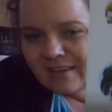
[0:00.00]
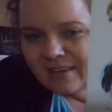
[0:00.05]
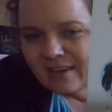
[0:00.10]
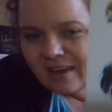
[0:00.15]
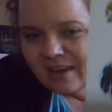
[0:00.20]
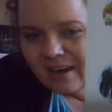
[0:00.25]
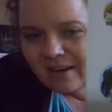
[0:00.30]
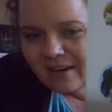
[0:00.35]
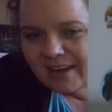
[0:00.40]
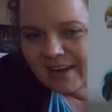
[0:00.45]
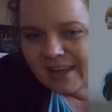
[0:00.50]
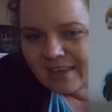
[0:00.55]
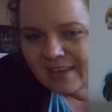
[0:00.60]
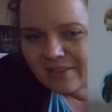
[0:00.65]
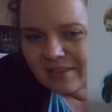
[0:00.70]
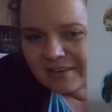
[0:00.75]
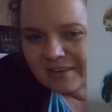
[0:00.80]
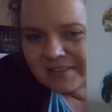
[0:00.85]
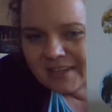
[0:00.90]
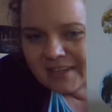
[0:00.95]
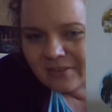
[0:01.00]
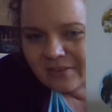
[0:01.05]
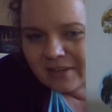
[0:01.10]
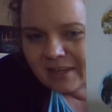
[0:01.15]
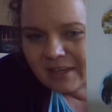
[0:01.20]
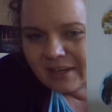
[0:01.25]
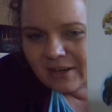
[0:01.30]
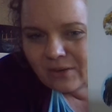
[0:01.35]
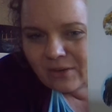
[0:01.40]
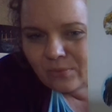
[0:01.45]
All right, and then down
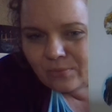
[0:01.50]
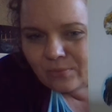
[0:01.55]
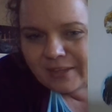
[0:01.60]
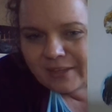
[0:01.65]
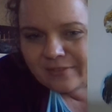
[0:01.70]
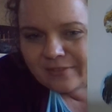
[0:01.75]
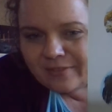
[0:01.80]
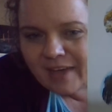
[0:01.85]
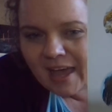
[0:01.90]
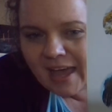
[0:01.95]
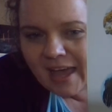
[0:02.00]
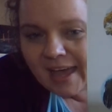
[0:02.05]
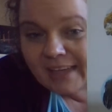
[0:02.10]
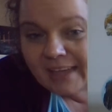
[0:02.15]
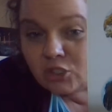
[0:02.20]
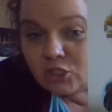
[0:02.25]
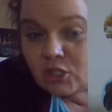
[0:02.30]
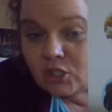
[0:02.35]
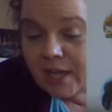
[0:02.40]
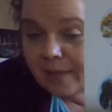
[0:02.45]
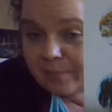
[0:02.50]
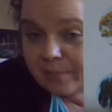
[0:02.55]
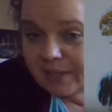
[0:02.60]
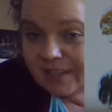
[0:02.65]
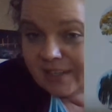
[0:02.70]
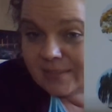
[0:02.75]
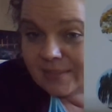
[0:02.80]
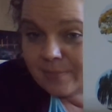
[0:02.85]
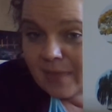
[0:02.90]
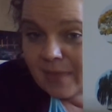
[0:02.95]
here, we've got a
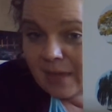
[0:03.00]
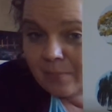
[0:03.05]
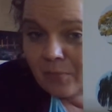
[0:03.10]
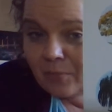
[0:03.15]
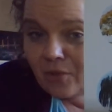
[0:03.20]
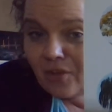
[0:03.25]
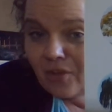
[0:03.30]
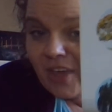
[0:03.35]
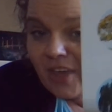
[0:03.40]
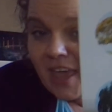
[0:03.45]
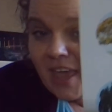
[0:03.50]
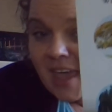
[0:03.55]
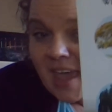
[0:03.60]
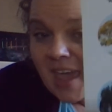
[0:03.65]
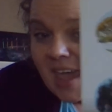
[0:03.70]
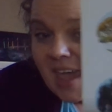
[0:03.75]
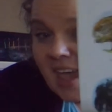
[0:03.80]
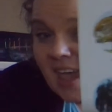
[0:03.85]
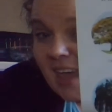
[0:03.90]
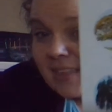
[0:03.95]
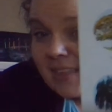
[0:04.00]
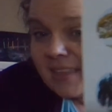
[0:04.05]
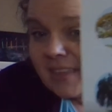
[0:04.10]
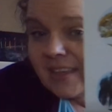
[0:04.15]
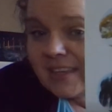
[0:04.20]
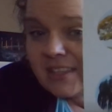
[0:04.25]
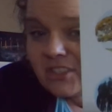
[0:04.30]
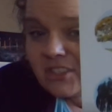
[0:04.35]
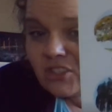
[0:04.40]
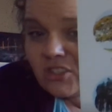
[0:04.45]
Japanese maple. And
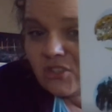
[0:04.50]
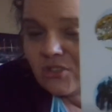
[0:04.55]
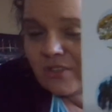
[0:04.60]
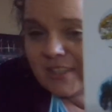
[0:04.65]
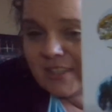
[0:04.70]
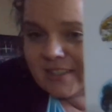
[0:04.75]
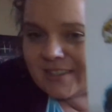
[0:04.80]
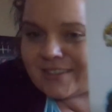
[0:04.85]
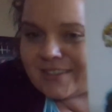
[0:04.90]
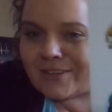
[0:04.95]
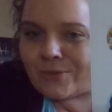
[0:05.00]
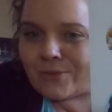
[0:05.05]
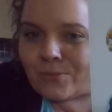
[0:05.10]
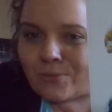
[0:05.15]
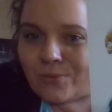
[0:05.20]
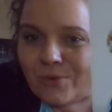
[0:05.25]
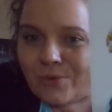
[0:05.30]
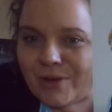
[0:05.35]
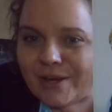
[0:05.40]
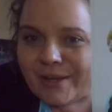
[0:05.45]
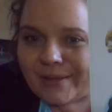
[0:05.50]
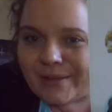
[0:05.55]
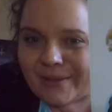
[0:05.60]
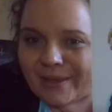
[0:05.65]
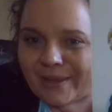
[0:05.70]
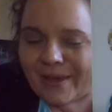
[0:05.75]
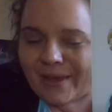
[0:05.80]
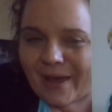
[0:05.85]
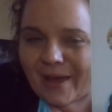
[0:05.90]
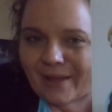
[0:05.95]
these trees, they're
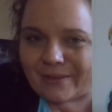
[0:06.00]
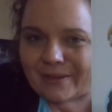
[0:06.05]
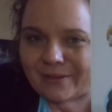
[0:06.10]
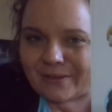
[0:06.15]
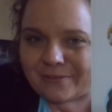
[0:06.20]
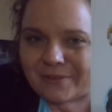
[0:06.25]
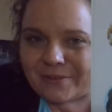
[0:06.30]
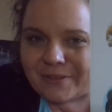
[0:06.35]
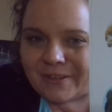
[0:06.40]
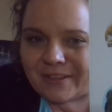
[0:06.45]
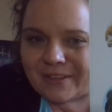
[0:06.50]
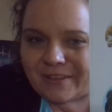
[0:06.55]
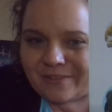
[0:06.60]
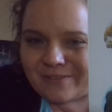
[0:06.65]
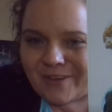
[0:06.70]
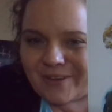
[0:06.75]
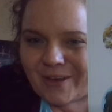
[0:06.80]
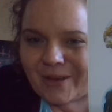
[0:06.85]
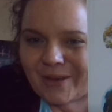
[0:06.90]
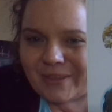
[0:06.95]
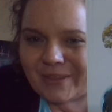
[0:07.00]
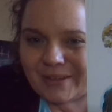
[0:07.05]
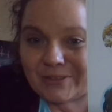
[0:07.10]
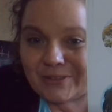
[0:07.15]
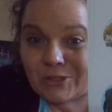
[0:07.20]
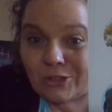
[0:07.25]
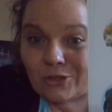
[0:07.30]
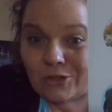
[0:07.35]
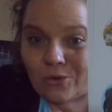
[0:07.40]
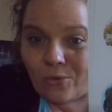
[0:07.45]
really colorful in the fall. They
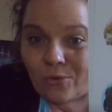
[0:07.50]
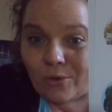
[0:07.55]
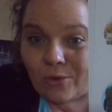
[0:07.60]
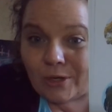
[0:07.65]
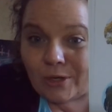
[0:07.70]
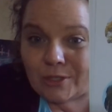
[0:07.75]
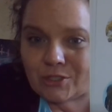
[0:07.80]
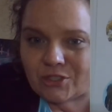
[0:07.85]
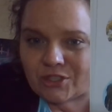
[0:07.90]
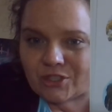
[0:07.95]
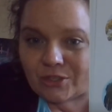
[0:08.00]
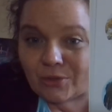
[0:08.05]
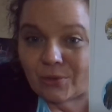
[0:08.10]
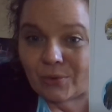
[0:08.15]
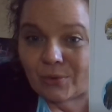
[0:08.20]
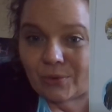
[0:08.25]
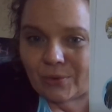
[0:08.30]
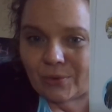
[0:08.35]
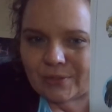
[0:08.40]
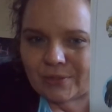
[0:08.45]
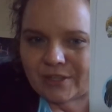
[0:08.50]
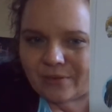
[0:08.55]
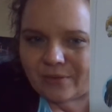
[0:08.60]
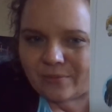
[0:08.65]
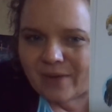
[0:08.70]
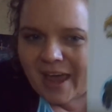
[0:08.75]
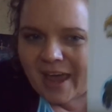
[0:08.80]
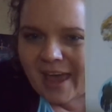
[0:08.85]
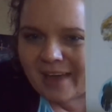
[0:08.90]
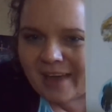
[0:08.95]
turn orange and gold and
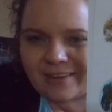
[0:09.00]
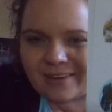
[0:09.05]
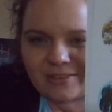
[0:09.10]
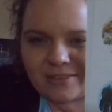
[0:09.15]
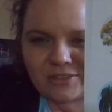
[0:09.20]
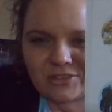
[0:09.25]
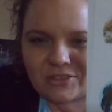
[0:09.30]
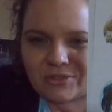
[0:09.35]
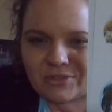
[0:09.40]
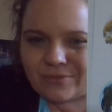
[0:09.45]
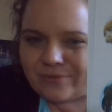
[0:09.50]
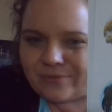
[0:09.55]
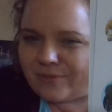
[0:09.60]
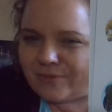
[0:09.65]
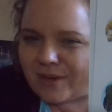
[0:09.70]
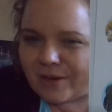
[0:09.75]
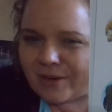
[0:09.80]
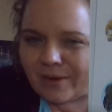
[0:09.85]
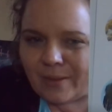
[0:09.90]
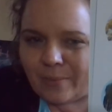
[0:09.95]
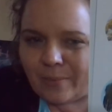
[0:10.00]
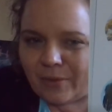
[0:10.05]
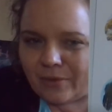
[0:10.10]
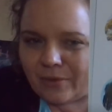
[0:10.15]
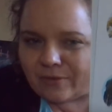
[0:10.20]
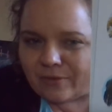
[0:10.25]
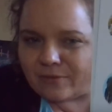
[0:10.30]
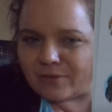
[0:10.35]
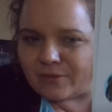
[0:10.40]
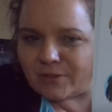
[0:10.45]
red, and they're just very
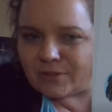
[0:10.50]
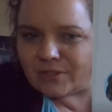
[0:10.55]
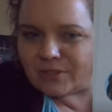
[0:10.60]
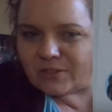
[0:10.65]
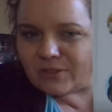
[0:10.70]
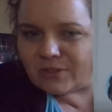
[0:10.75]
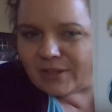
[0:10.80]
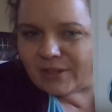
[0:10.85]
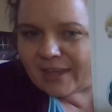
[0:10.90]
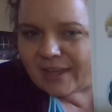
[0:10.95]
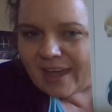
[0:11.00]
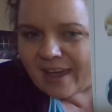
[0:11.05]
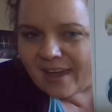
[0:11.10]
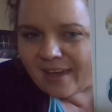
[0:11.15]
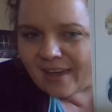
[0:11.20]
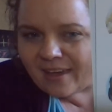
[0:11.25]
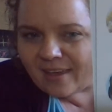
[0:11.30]
beautiful to look at.